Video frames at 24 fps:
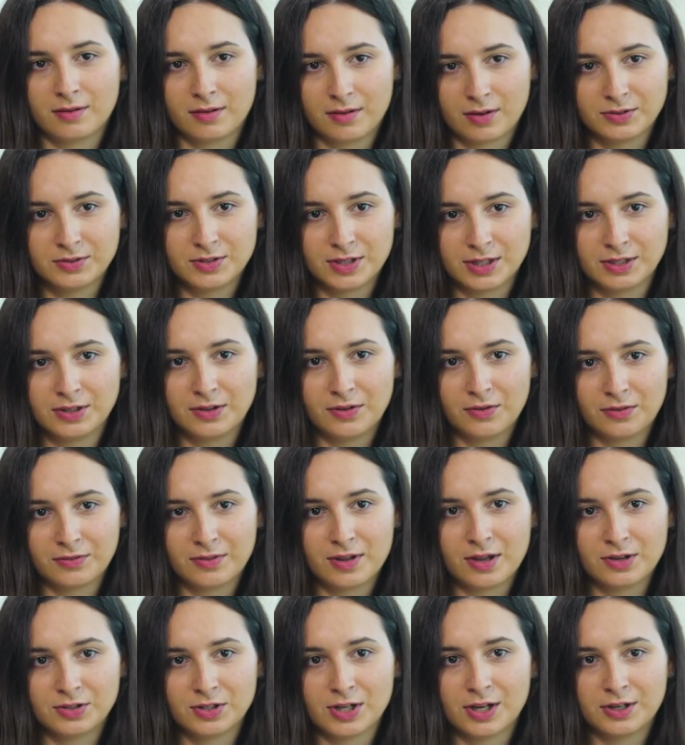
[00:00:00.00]
continue on
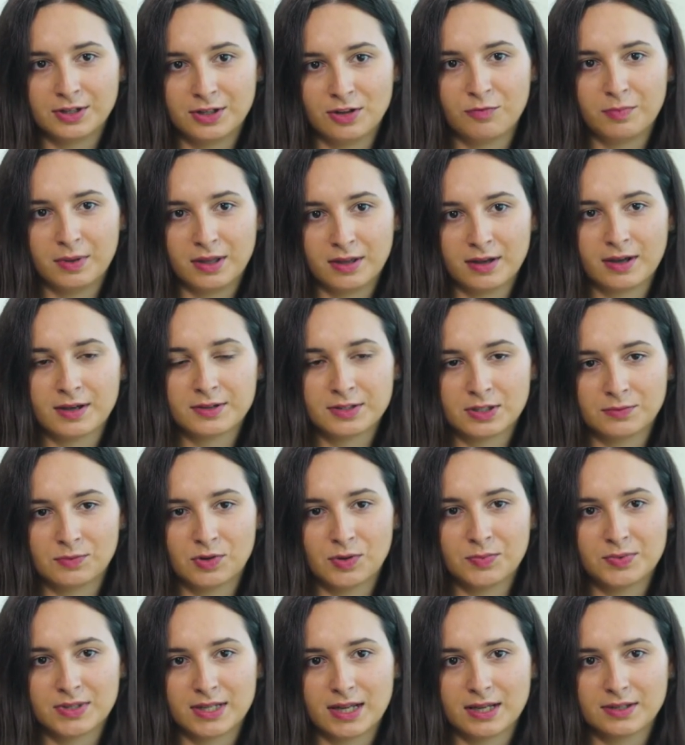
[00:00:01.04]
their journey of being customer
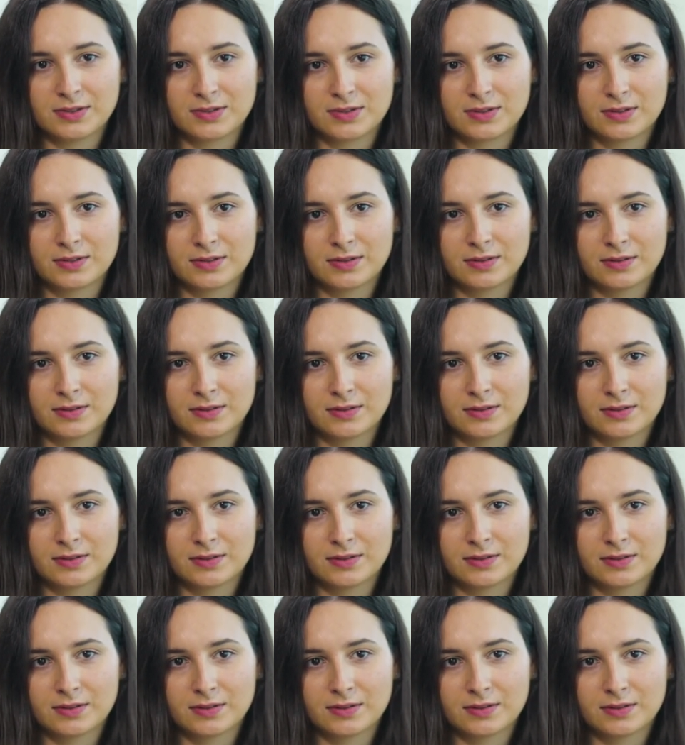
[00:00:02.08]
obsessed?